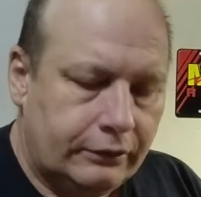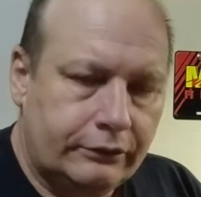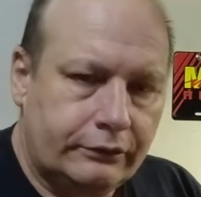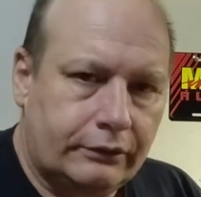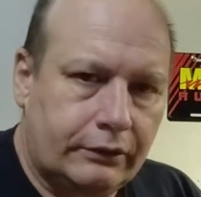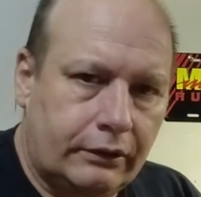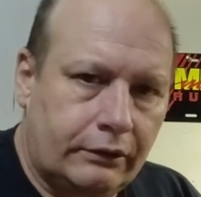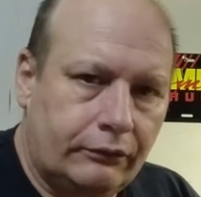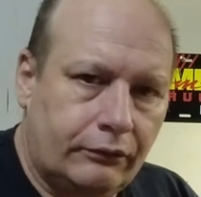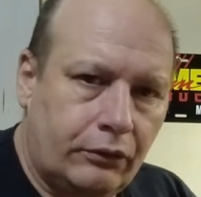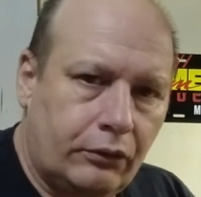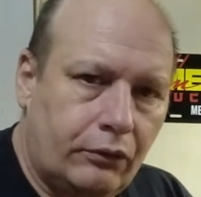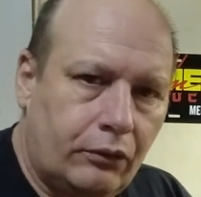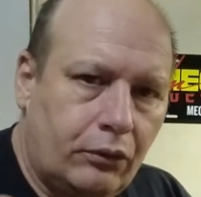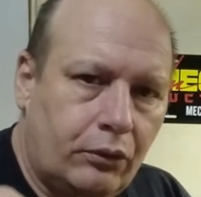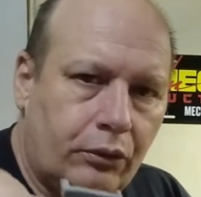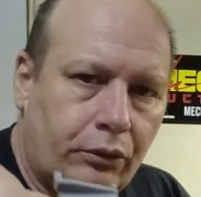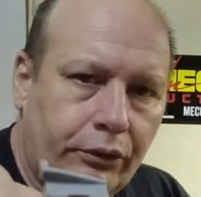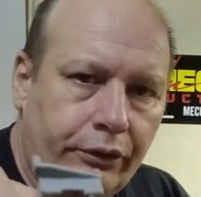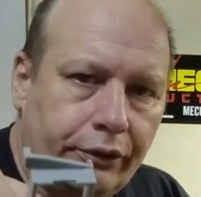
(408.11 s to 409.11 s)
I
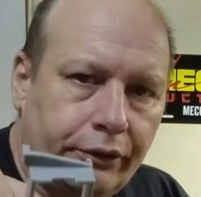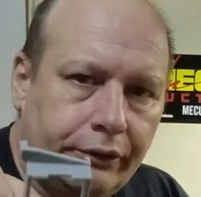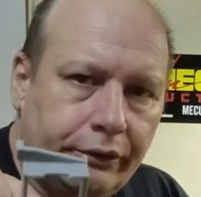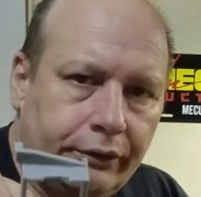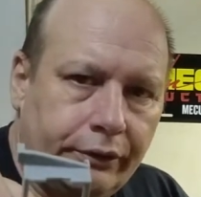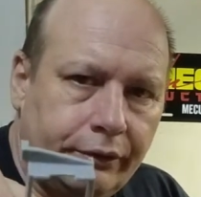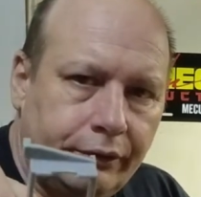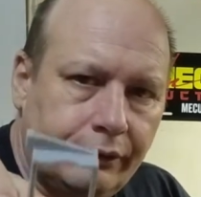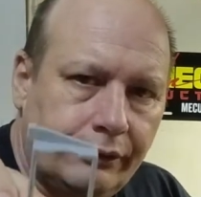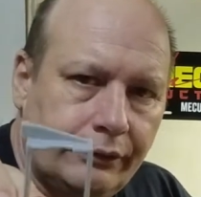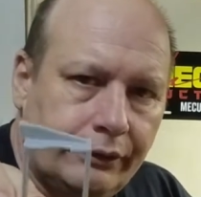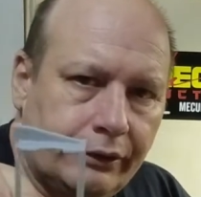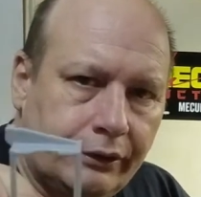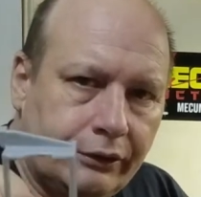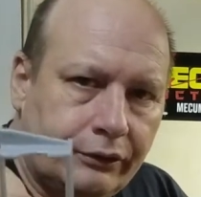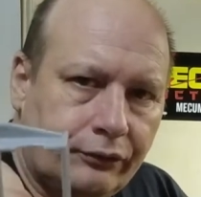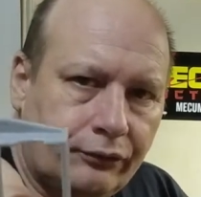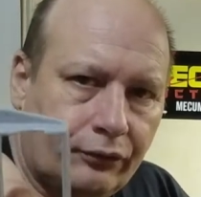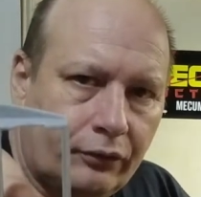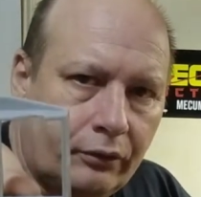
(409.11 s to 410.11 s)
ordered
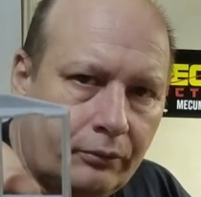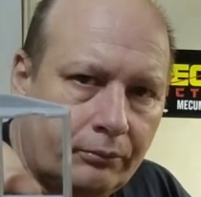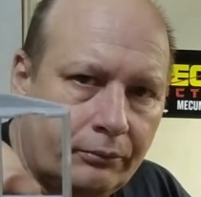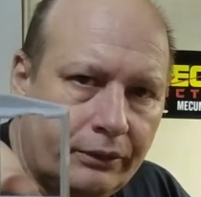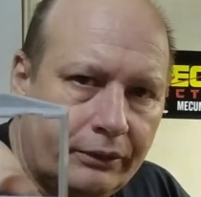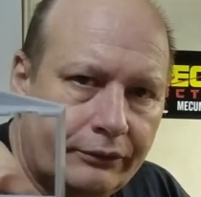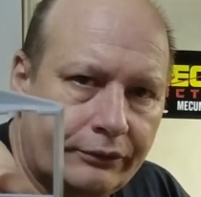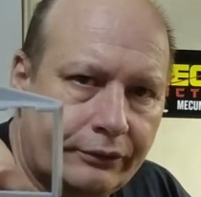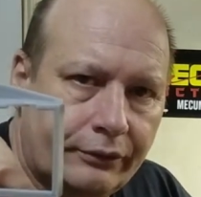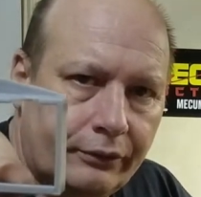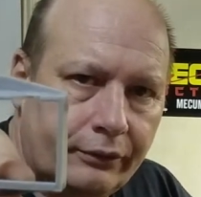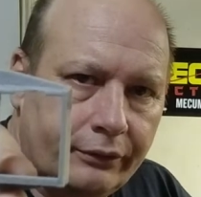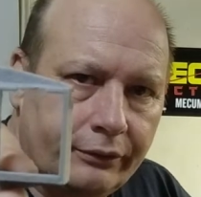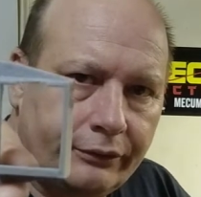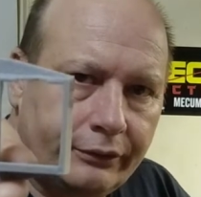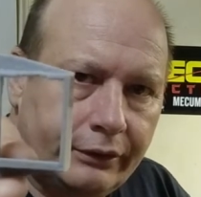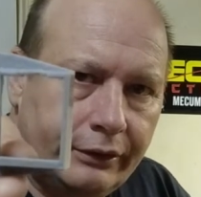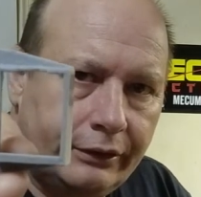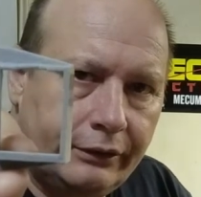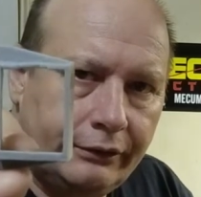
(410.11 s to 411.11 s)
this from Ms
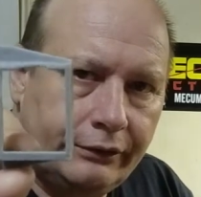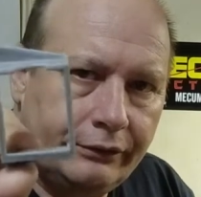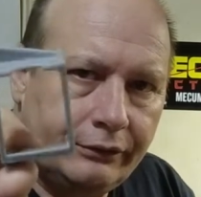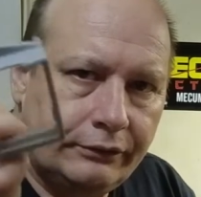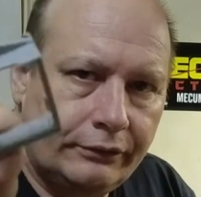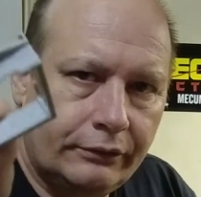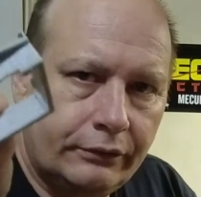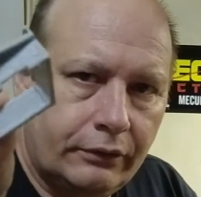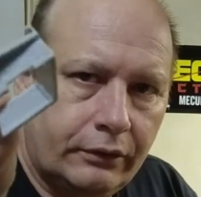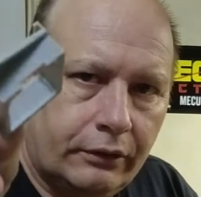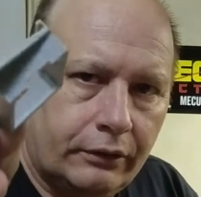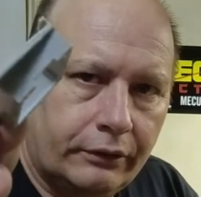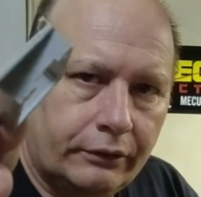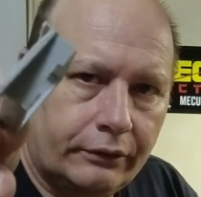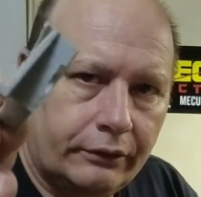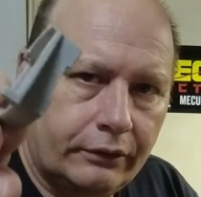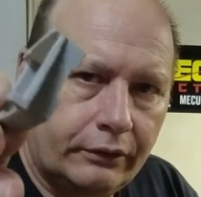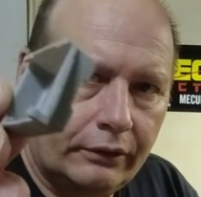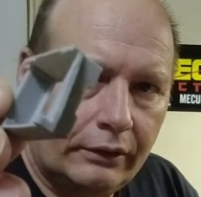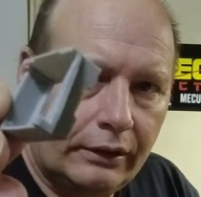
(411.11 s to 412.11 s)
Cristy's
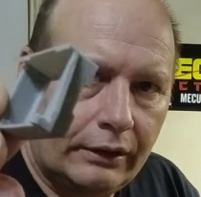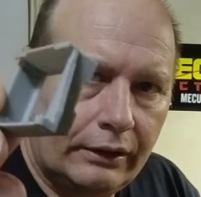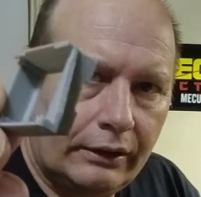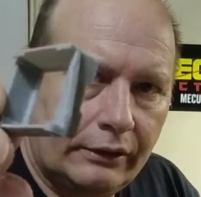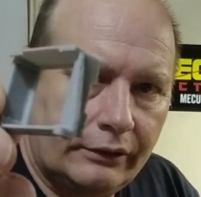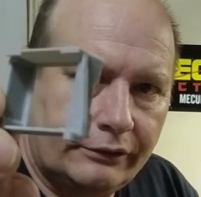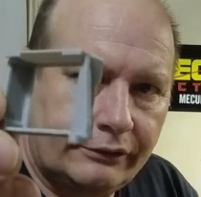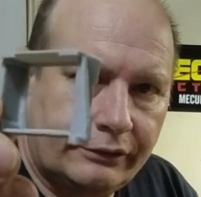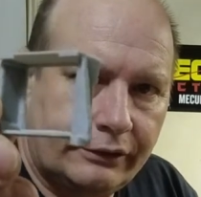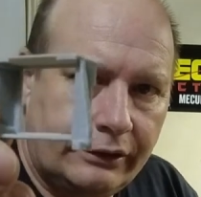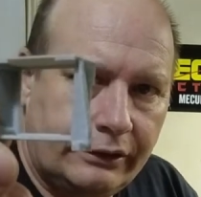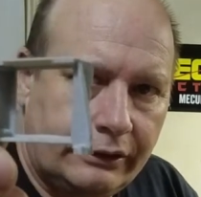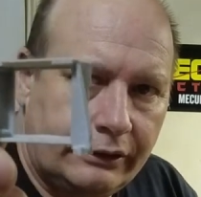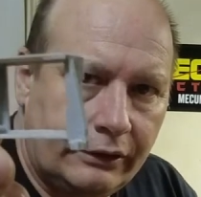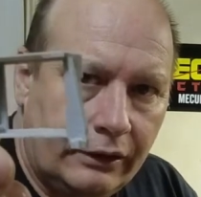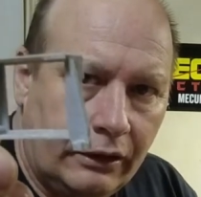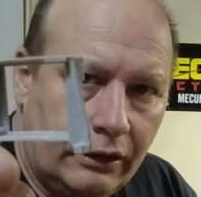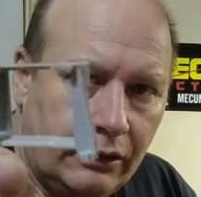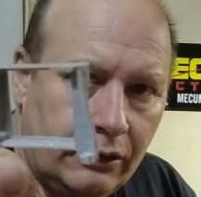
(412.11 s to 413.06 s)
on SD